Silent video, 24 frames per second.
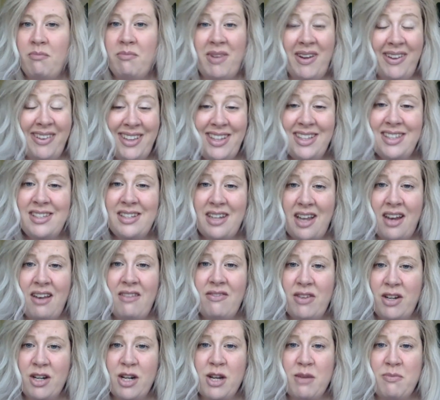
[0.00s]
Maryland's not
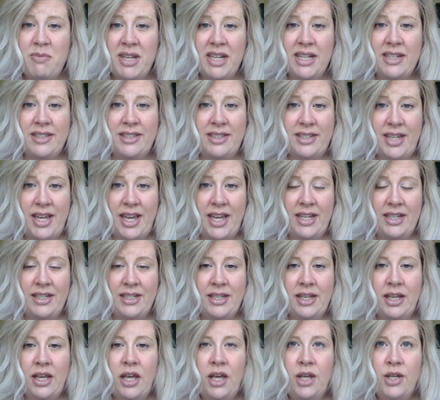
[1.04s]
a very big state.